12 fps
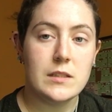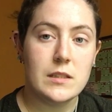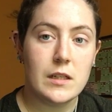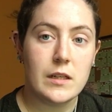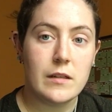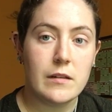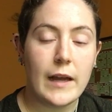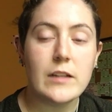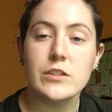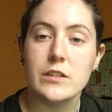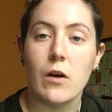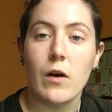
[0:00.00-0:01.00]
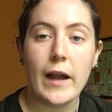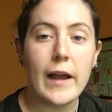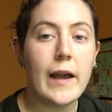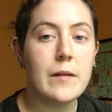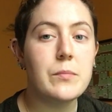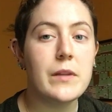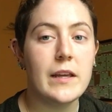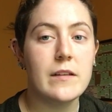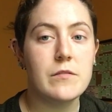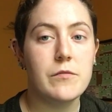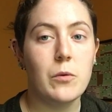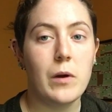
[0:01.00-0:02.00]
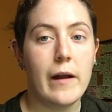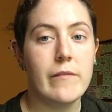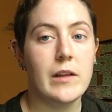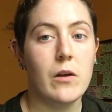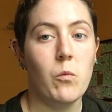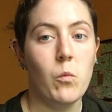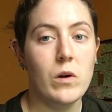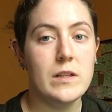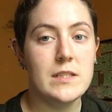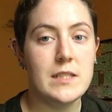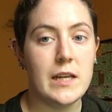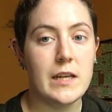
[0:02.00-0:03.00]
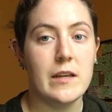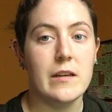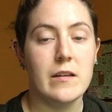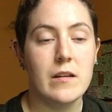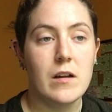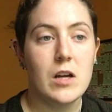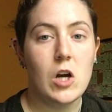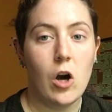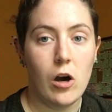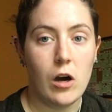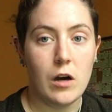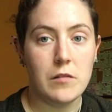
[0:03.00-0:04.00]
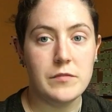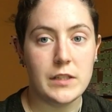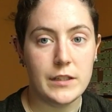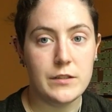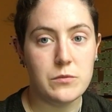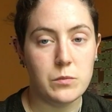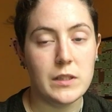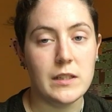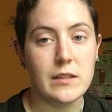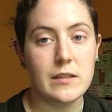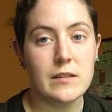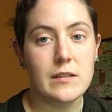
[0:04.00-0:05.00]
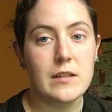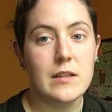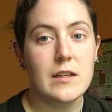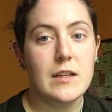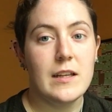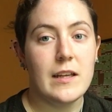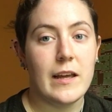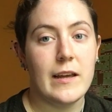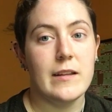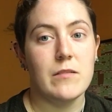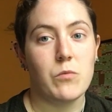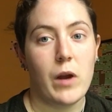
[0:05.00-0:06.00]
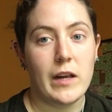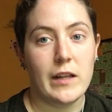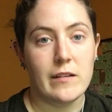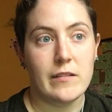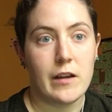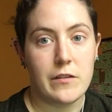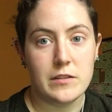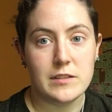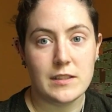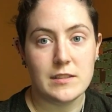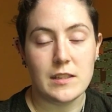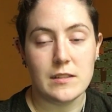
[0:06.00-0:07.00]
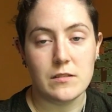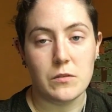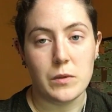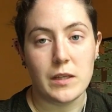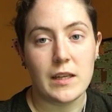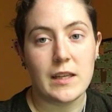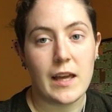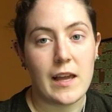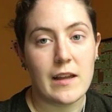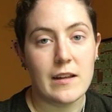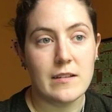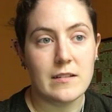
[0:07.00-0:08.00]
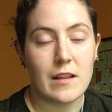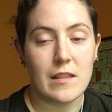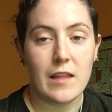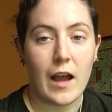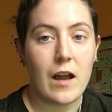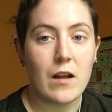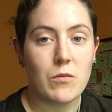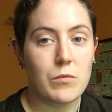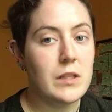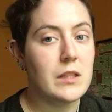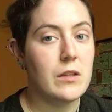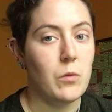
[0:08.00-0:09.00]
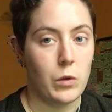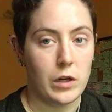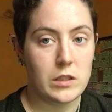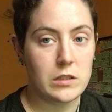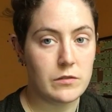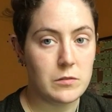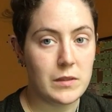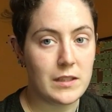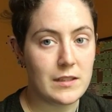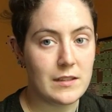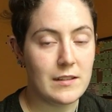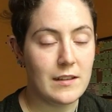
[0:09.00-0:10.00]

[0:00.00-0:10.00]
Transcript: I? Actually, no. I had planned for having one day off each week and writing the other 6 days of the week, and that really worked for me.